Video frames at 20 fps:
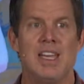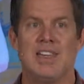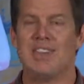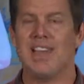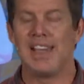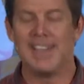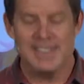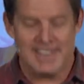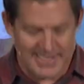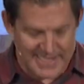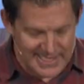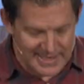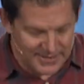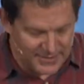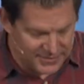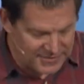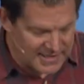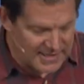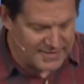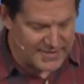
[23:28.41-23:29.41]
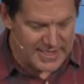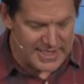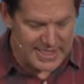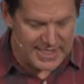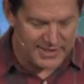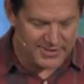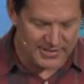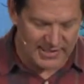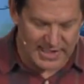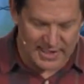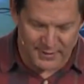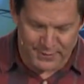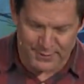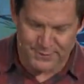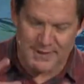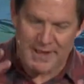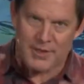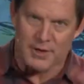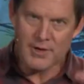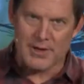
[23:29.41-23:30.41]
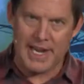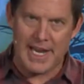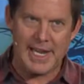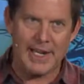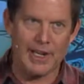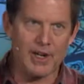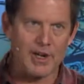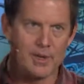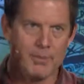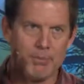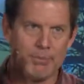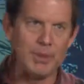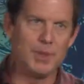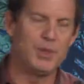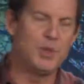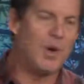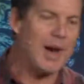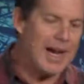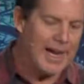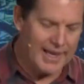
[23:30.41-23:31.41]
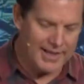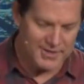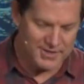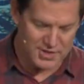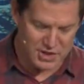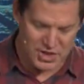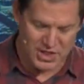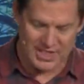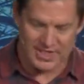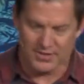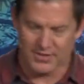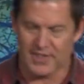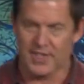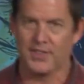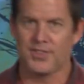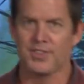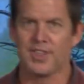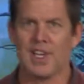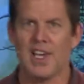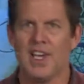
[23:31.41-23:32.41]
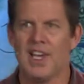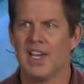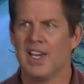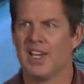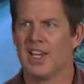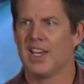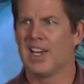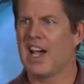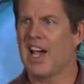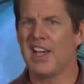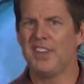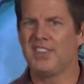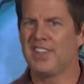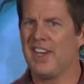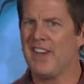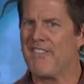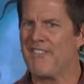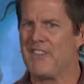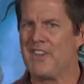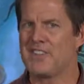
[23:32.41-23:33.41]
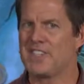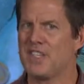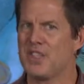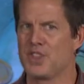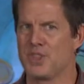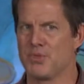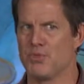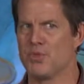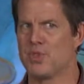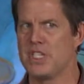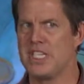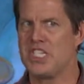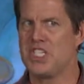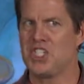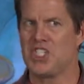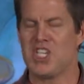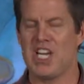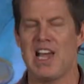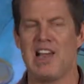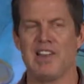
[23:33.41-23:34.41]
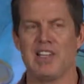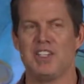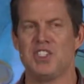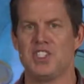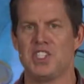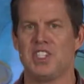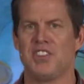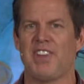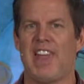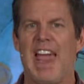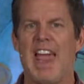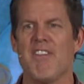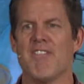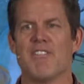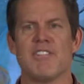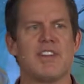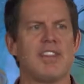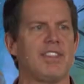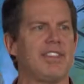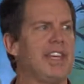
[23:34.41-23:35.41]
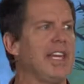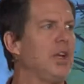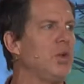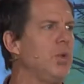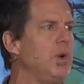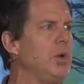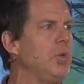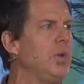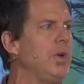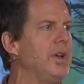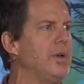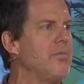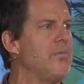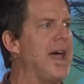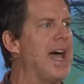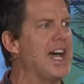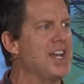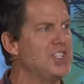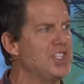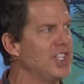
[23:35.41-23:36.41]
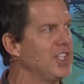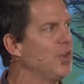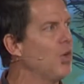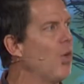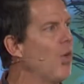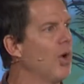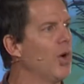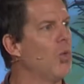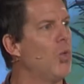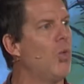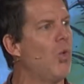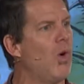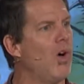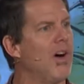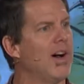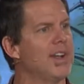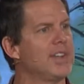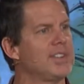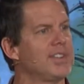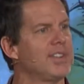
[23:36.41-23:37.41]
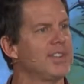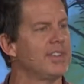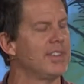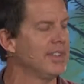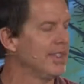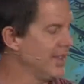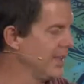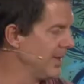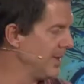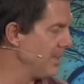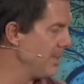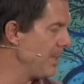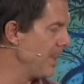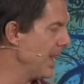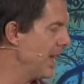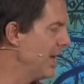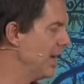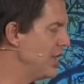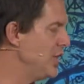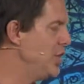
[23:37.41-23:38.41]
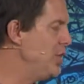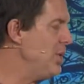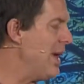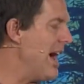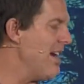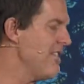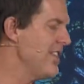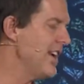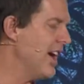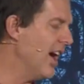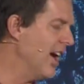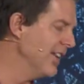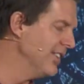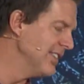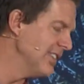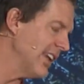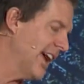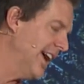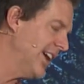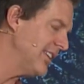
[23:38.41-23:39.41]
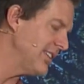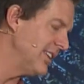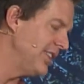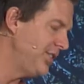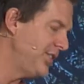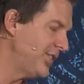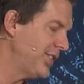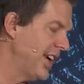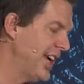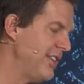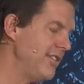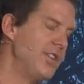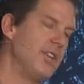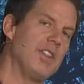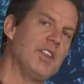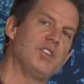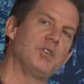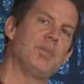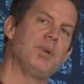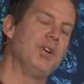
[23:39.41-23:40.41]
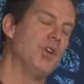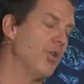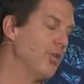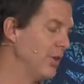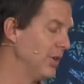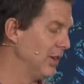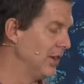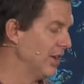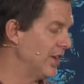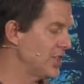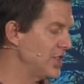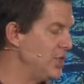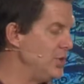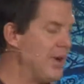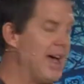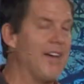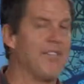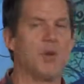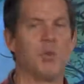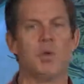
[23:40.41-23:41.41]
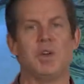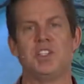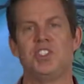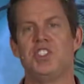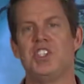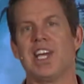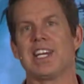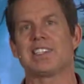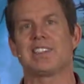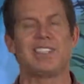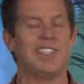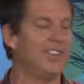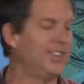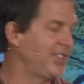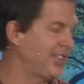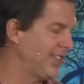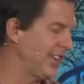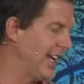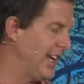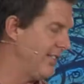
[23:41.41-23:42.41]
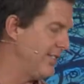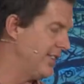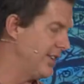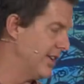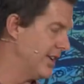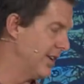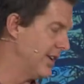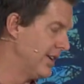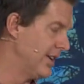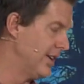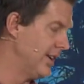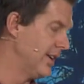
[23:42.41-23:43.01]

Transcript: nineteen seventies like feathered hair and blue eyes Jesus. Uh, Isaiah fifty-three challenges everything we would imagine or want. You have an unlikely Savior that's been overlooked. You have a rejected Savior